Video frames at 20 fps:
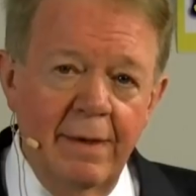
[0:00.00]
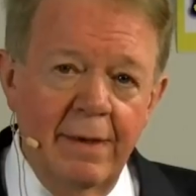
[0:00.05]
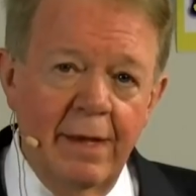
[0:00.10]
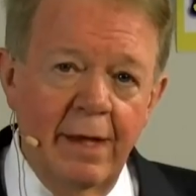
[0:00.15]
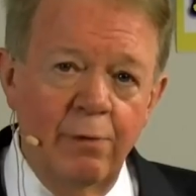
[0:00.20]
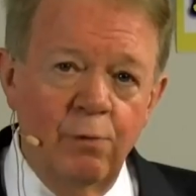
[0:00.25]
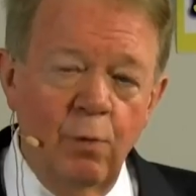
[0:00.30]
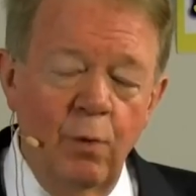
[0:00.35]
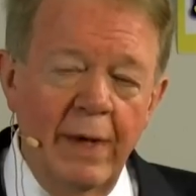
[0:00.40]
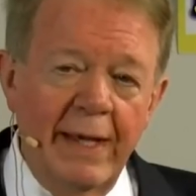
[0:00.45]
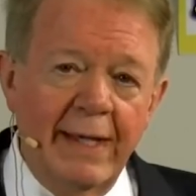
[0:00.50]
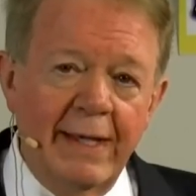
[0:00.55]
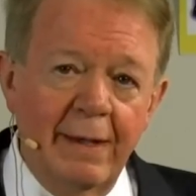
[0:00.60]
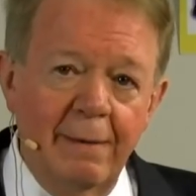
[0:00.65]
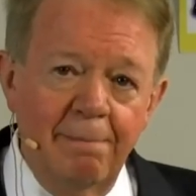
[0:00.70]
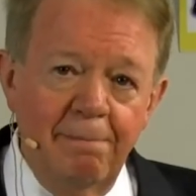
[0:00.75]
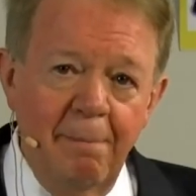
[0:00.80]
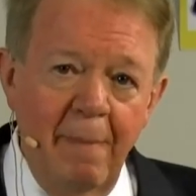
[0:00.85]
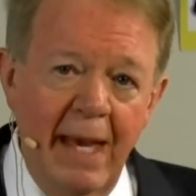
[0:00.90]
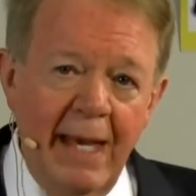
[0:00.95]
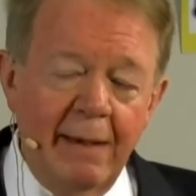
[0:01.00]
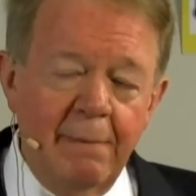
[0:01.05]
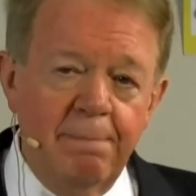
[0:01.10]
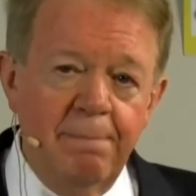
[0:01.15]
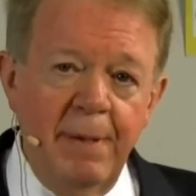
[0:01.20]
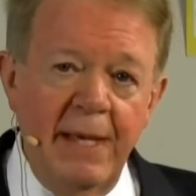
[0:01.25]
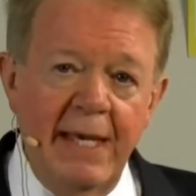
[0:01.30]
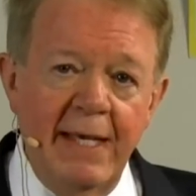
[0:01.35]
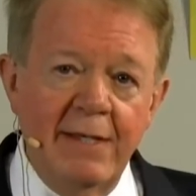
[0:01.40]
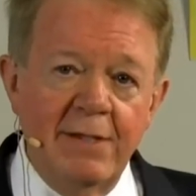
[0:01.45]
that we can
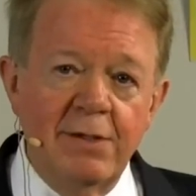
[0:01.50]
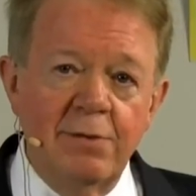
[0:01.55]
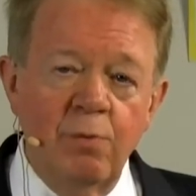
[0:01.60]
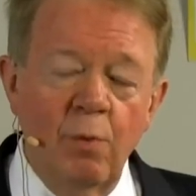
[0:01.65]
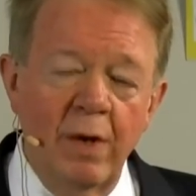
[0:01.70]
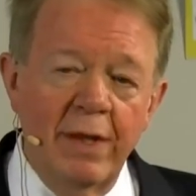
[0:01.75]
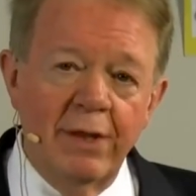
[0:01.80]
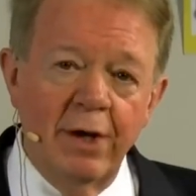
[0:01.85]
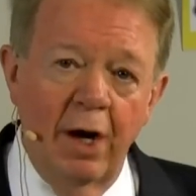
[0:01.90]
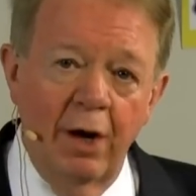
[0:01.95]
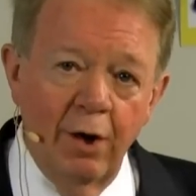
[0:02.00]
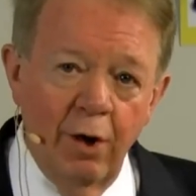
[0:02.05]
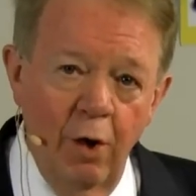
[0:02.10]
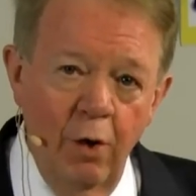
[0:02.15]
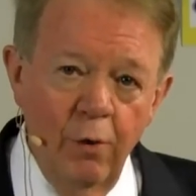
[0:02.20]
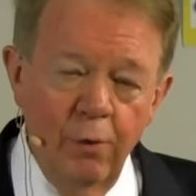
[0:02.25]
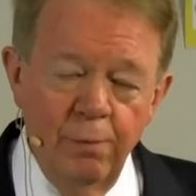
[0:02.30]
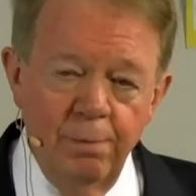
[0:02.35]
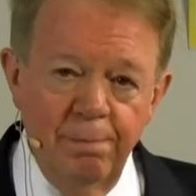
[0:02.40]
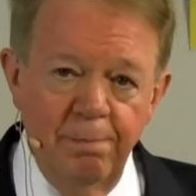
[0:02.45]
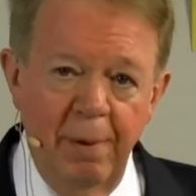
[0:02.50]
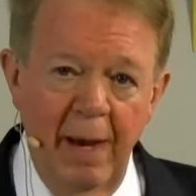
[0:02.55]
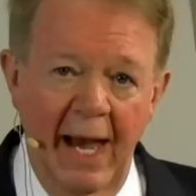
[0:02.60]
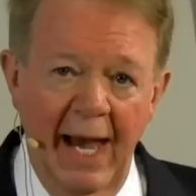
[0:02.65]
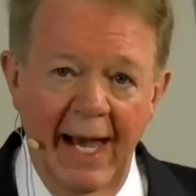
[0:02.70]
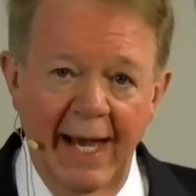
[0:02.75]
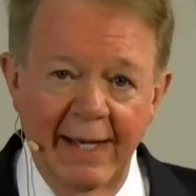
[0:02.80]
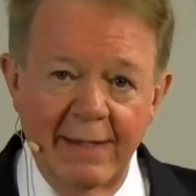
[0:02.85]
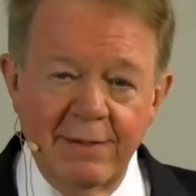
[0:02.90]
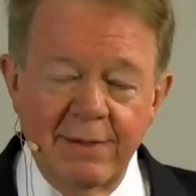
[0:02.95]
make peace with our own
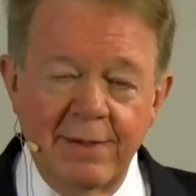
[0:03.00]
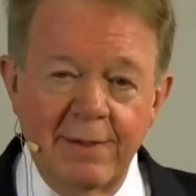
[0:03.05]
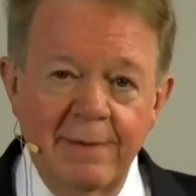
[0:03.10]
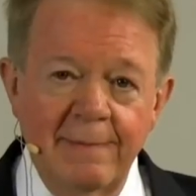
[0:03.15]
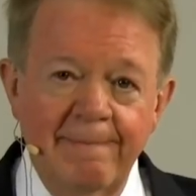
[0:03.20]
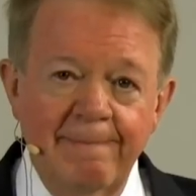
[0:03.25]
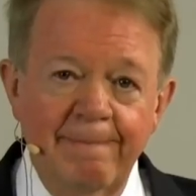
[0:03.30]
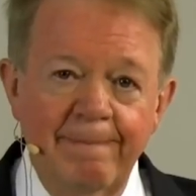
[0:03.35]
past.